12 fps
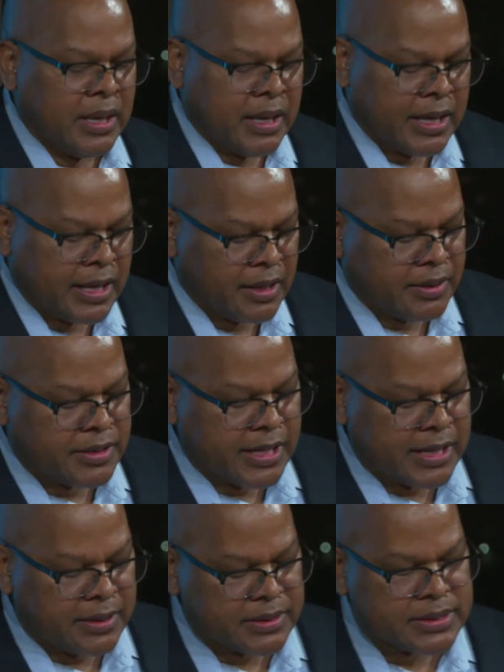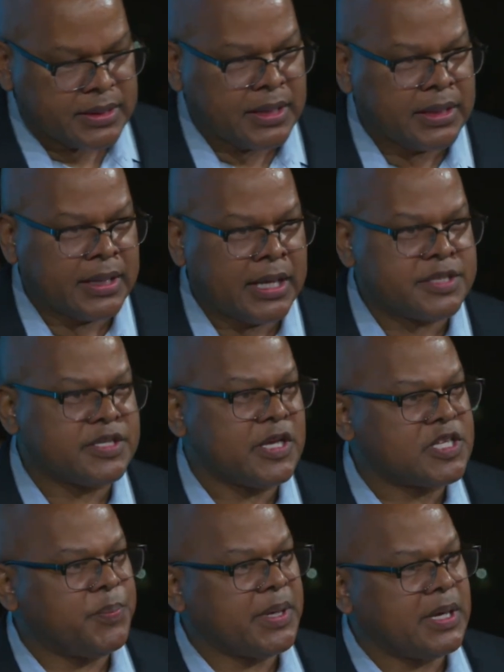that
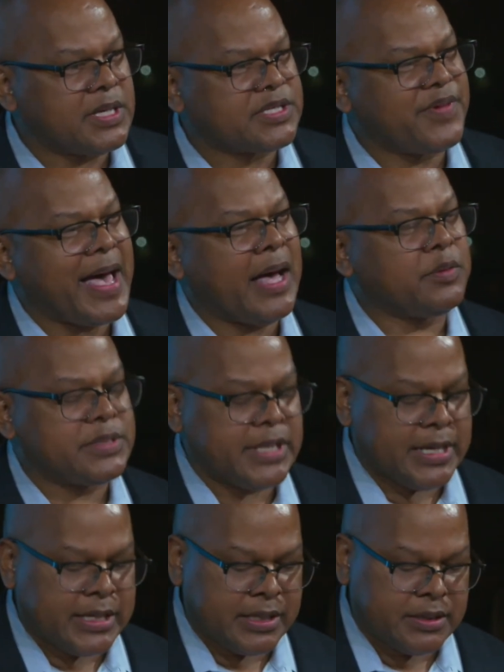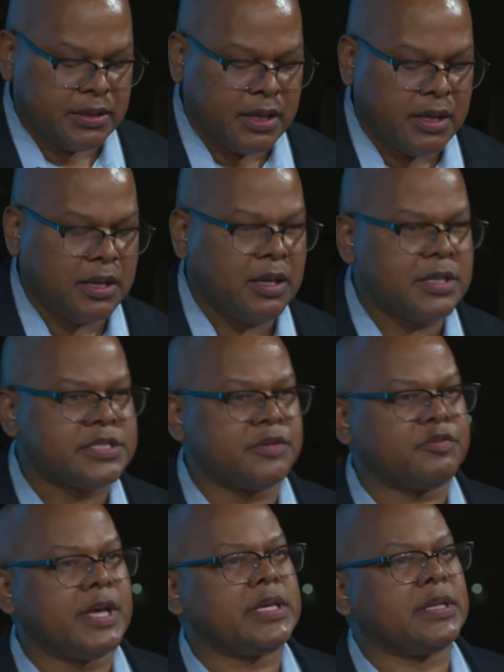exist because of outdated laws
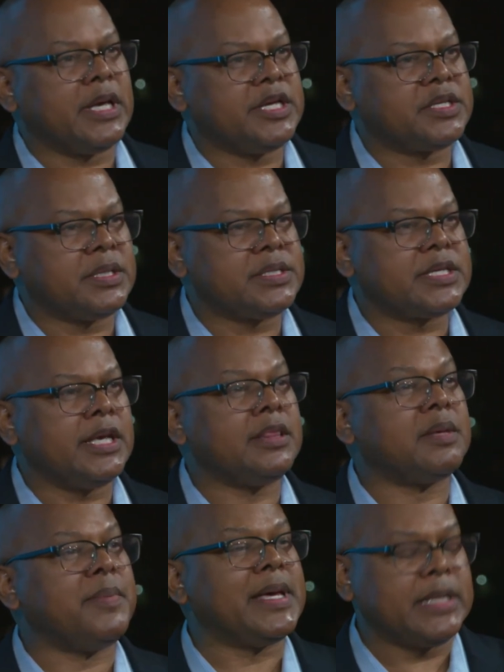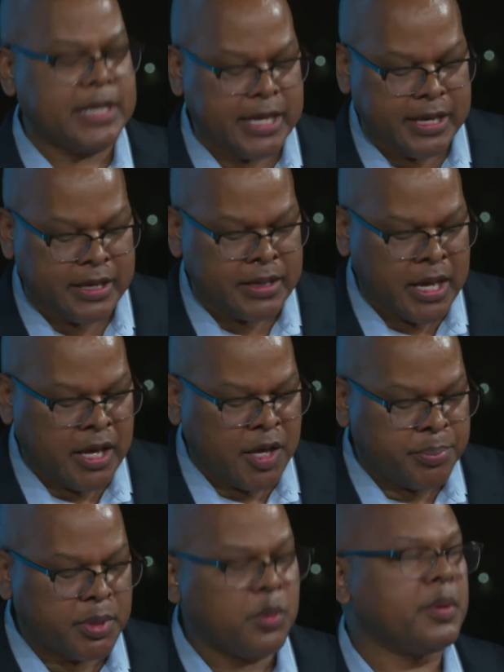and regulations in the Medicaid
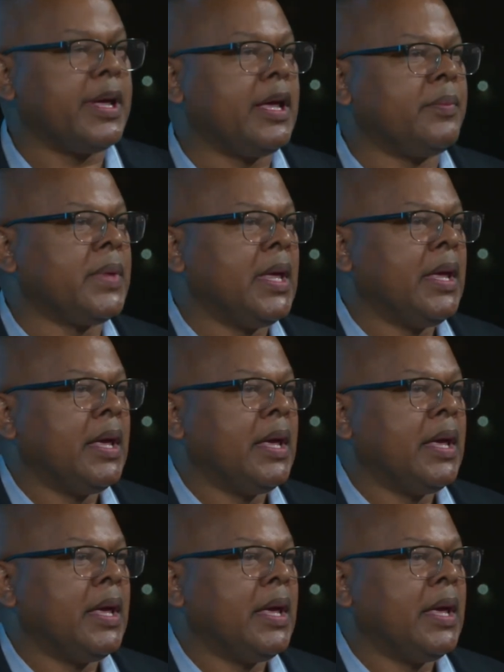program.